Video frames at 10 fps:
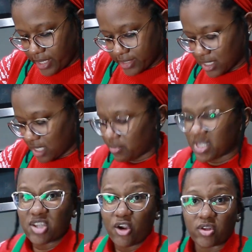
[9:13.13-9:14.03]
instead of
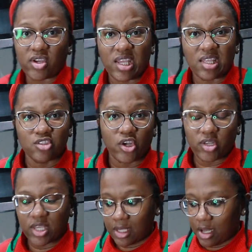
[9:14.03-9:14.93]
me
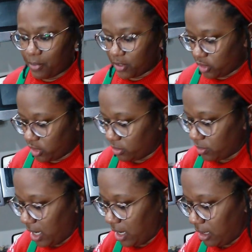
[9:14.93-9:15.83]
dirtying up a new